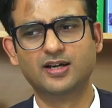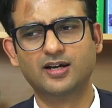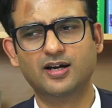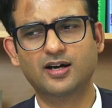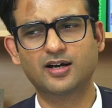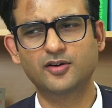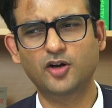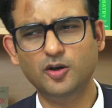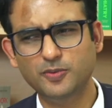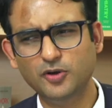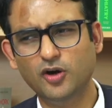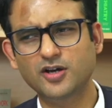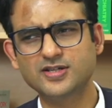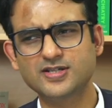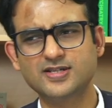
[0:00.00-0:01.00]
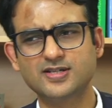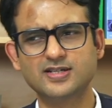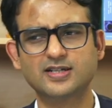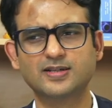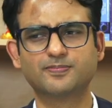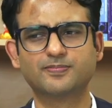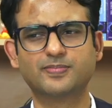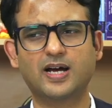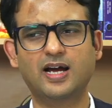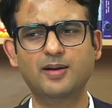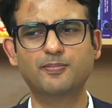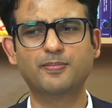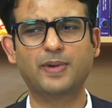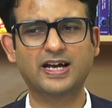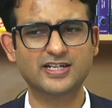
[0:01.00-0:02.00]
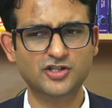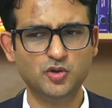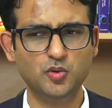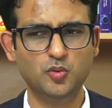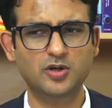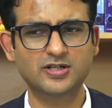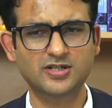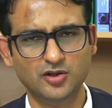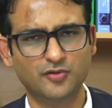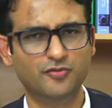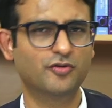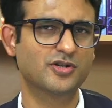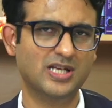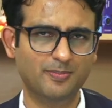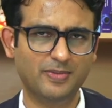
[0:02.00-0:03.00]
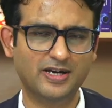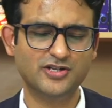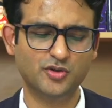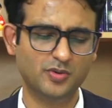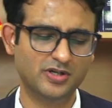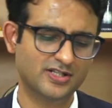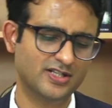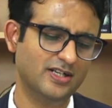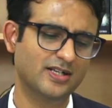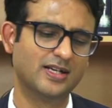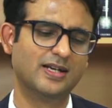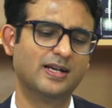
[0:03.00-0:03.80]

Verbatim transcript: uh, not because uh, i am biased towards it of course i'm biased towards it